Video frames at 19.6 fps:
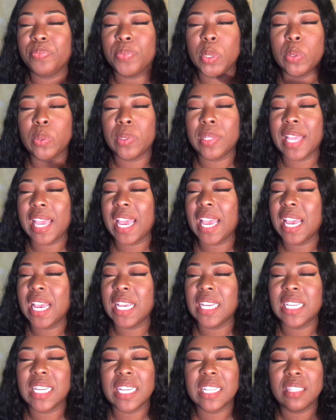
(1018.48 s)

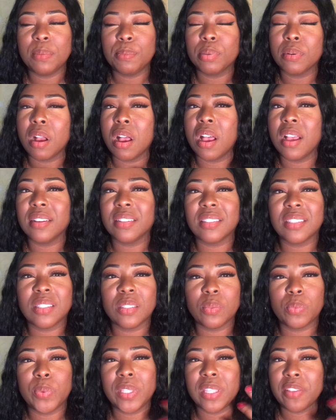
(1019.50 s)
bootleg in the Bronx
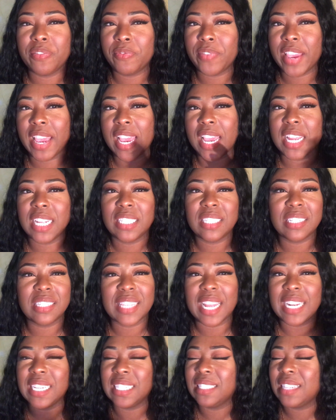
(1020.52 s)
with the fan,
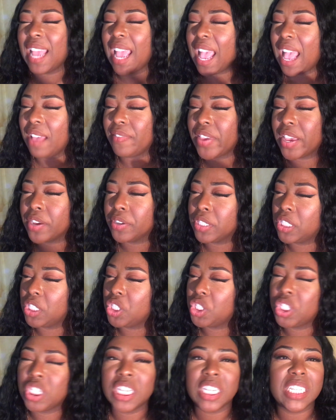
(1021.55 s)
because I didn't have air
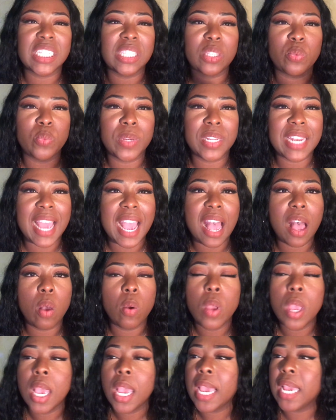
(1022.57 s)
conditioning because it went out
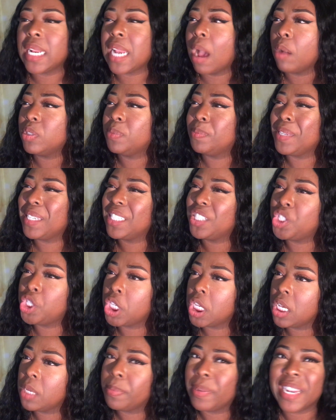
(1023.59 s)
and I was being
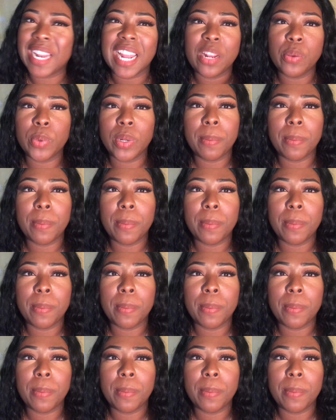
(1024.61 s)
cheap and I didn't